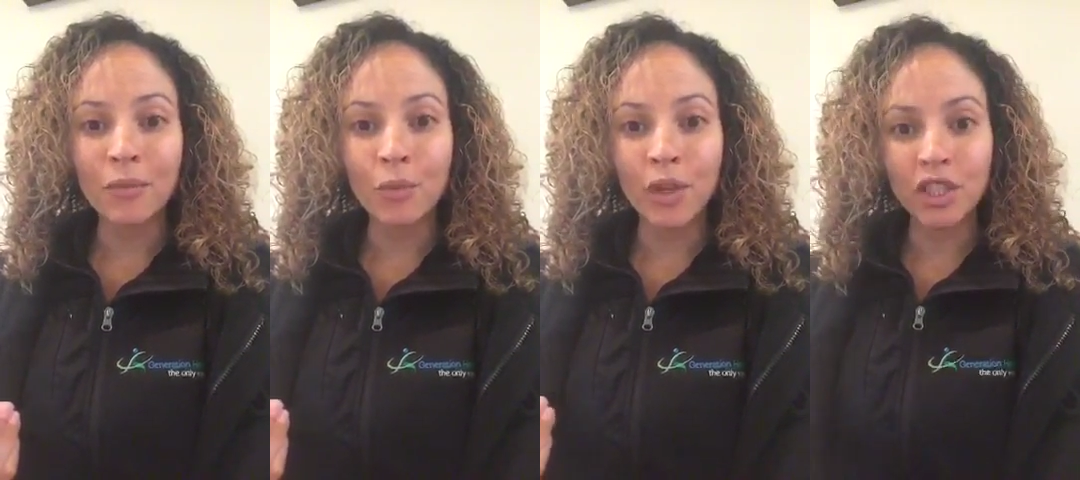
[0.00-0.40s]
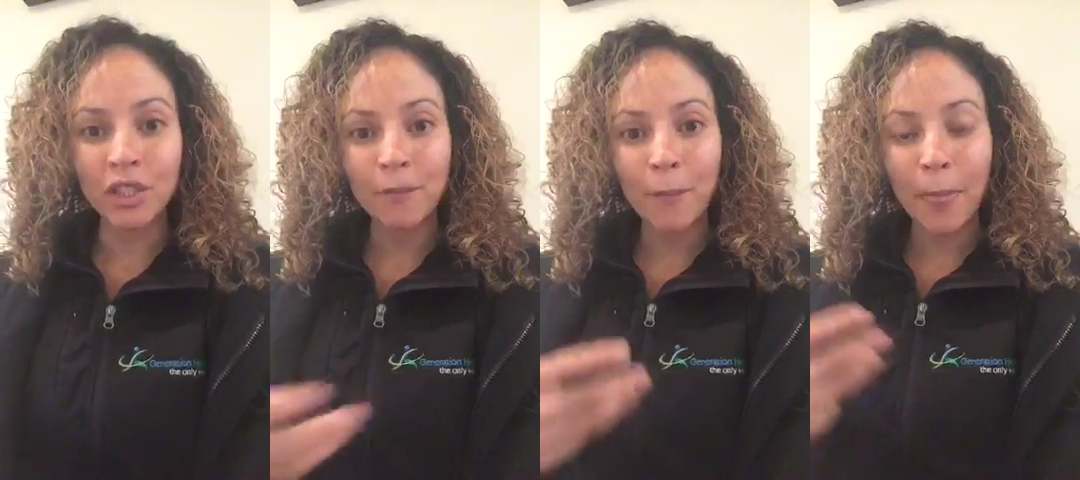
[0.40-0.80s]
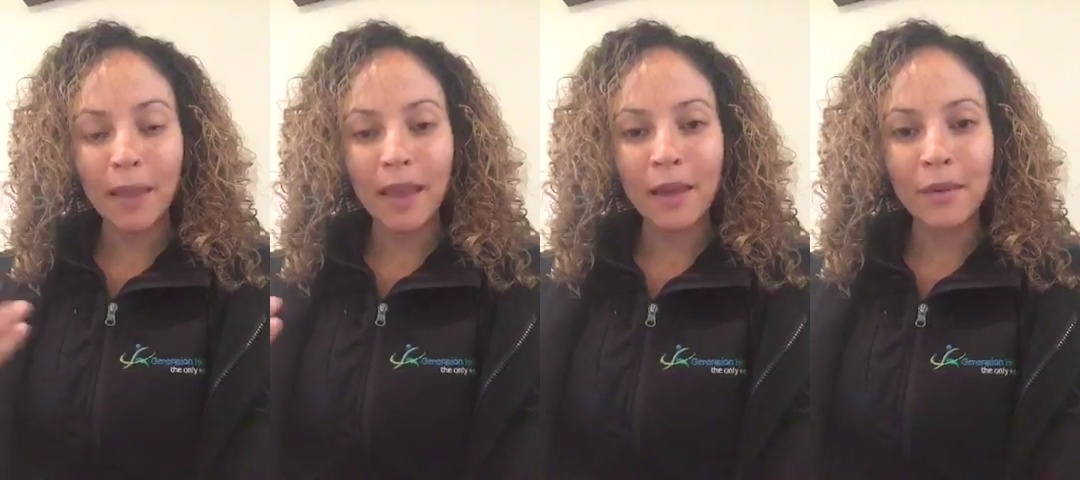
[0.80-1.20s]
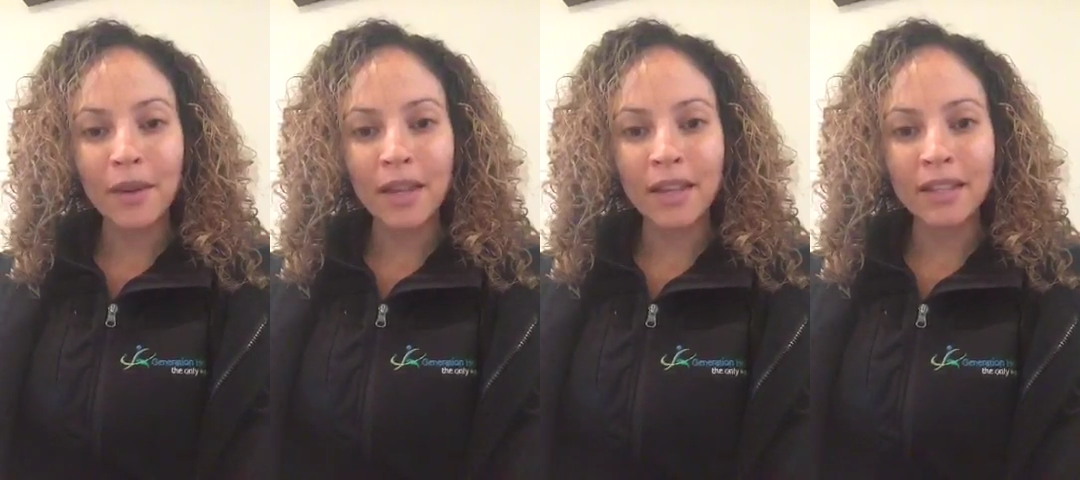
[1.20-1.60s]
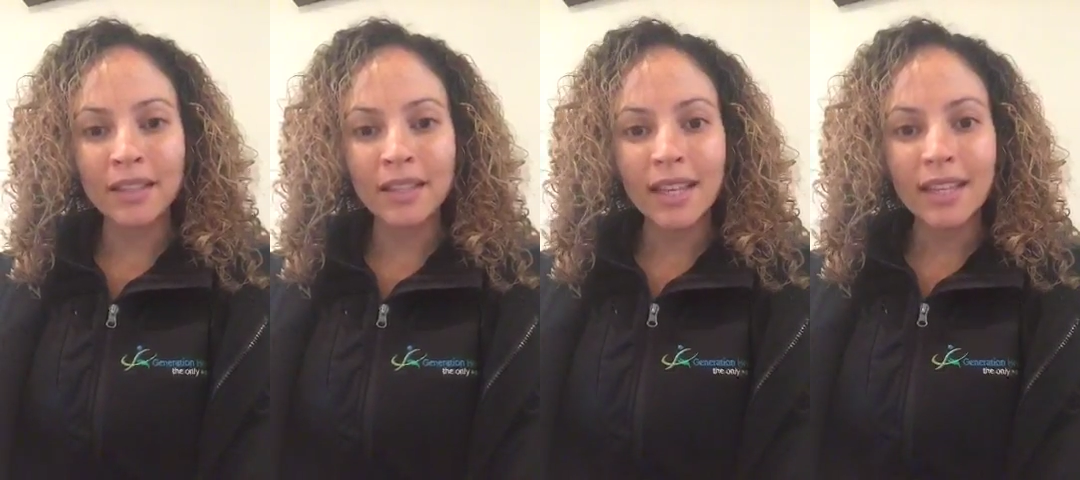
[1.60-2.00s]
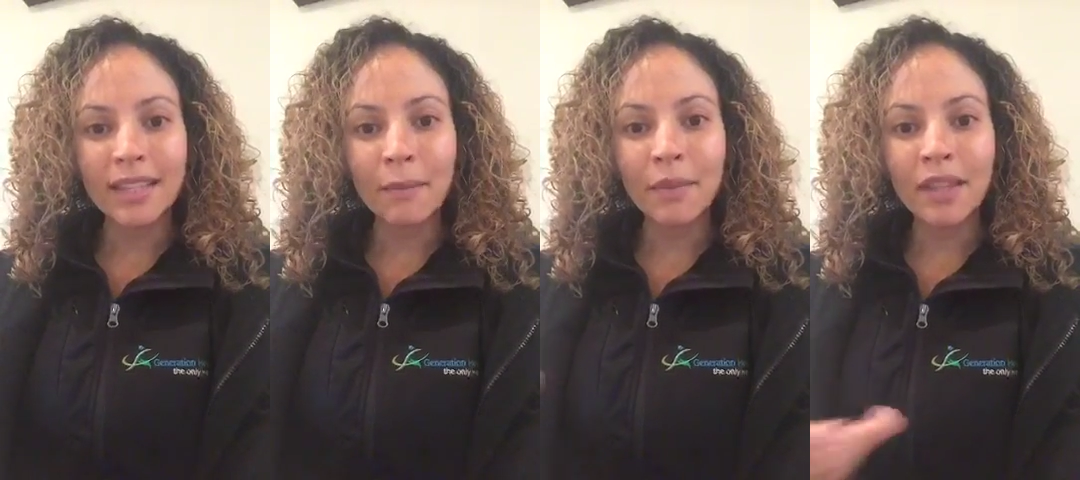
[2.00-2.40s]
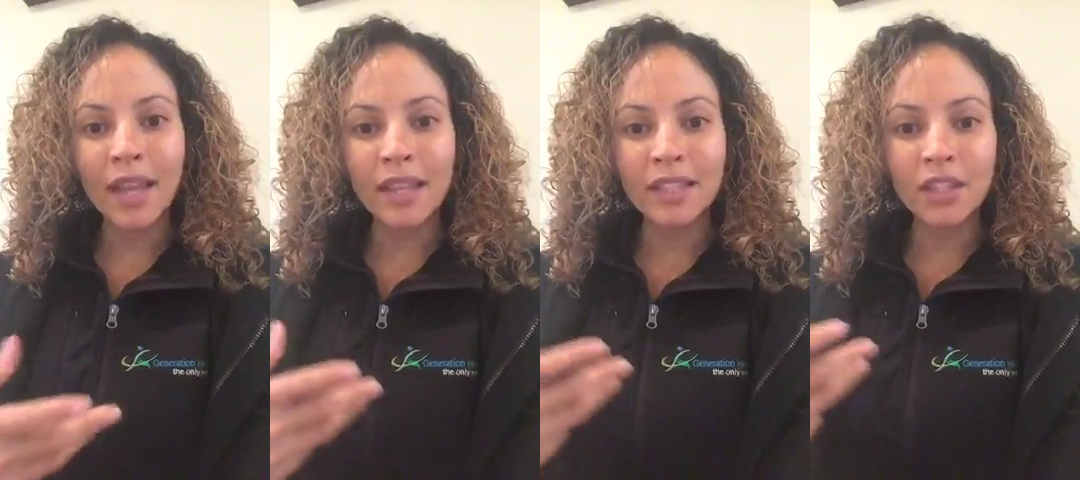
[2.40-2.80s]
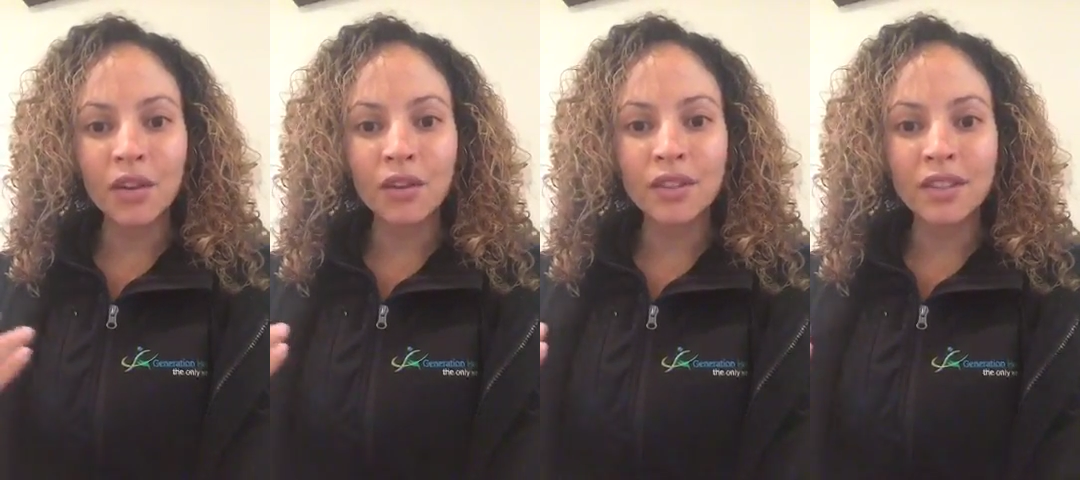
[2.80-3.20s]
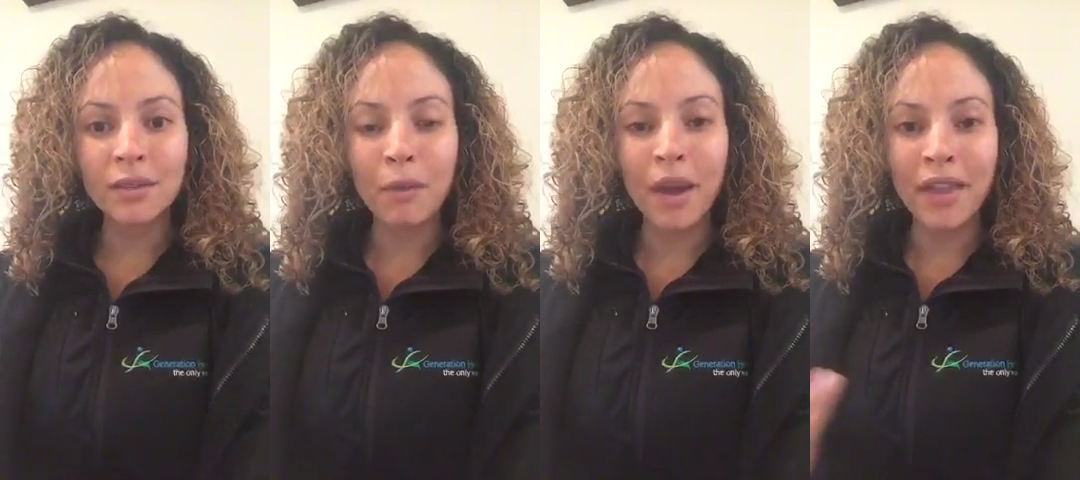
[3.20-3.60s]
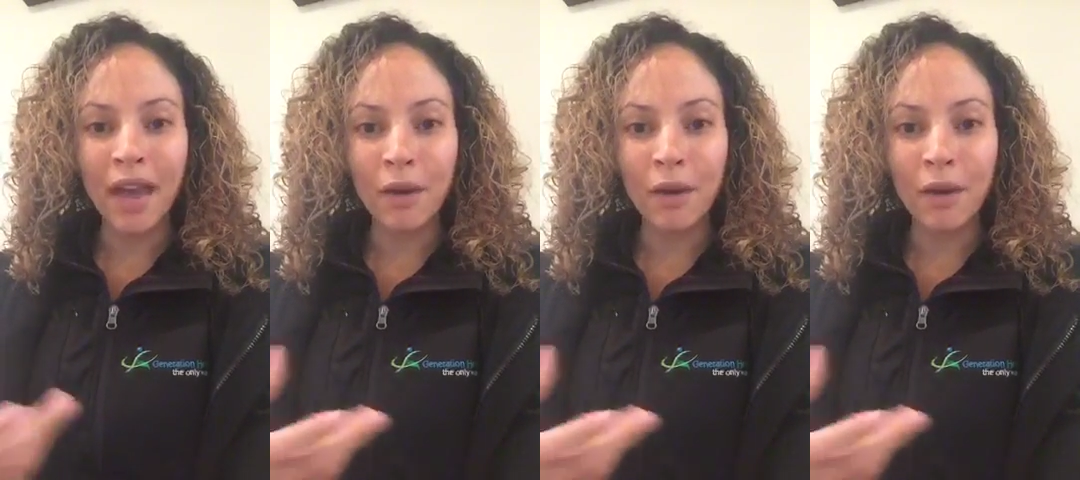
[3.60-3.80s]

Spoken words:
which is something that is used by